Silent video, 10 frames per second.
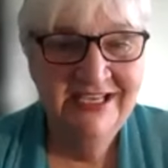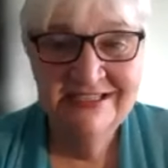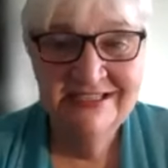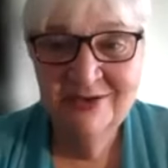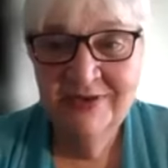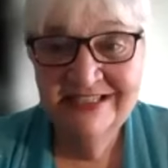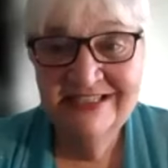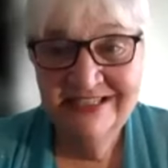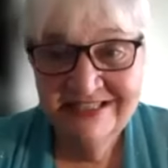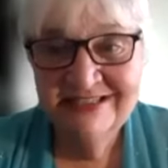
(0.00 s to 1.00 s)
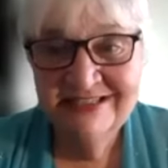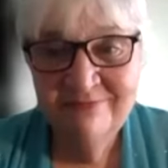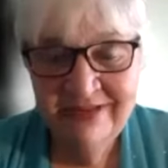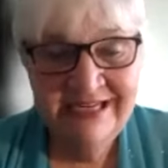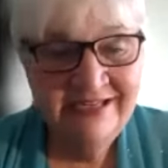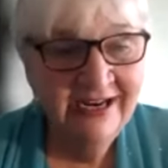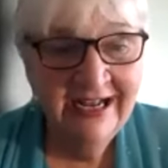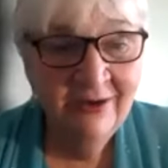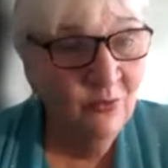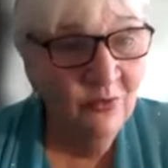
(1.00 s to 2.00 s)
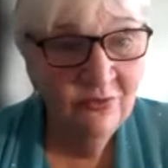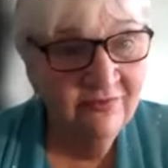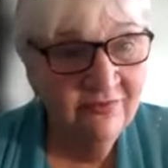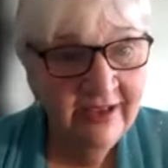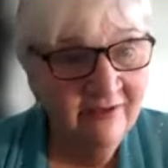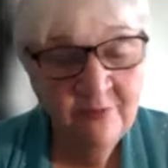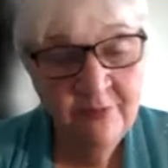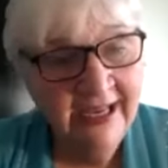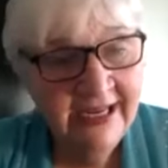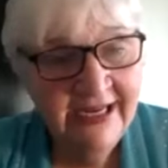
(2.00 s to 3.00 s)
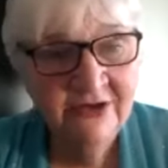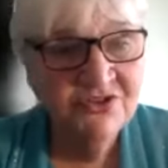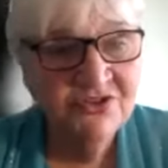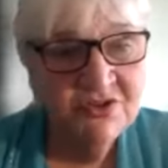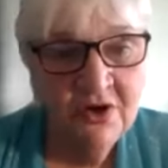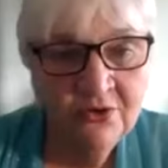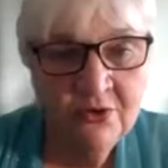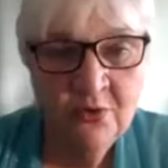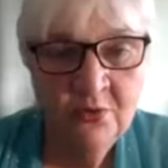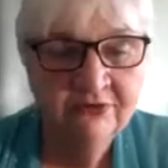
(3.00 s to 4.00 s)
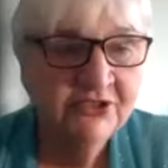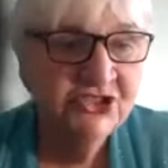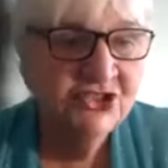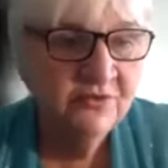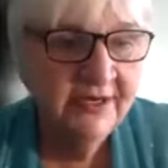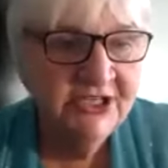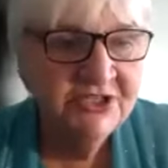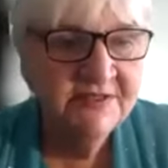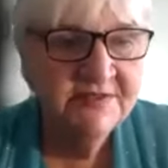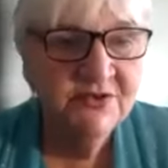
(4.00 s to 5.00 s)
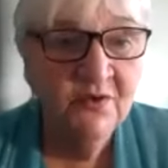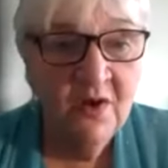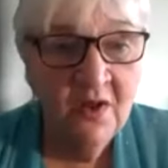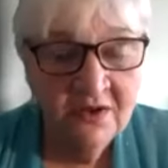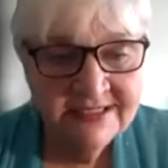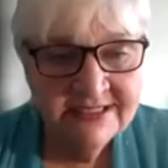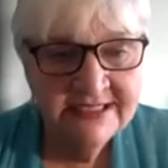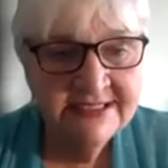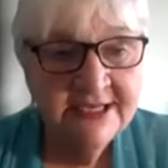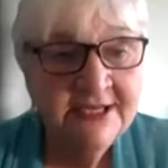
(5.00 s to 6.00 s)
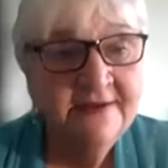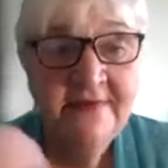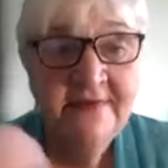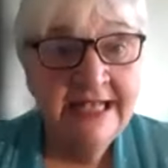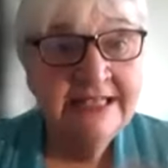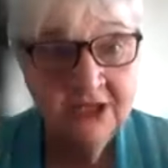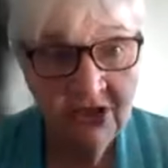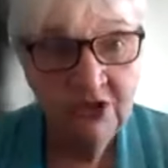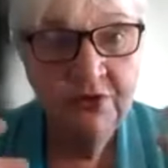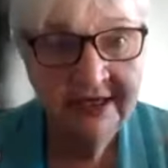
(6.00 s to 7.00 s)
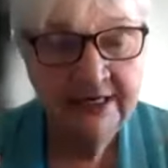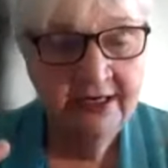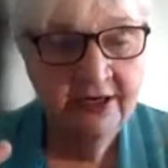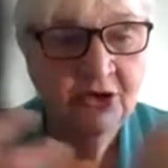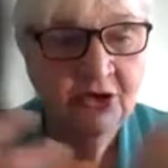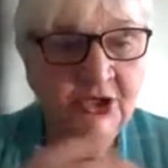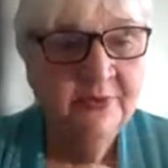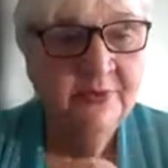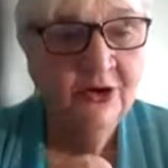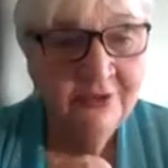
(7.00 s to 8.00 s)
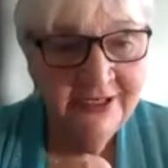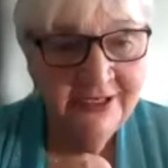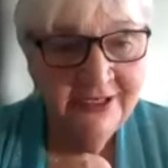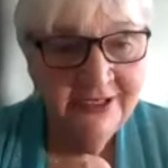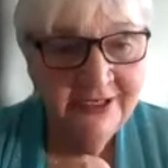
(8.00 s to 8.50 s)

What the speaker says: So it doesn't mean that I won't have pain or sorrow or frustrations or losses. That's included in our human learning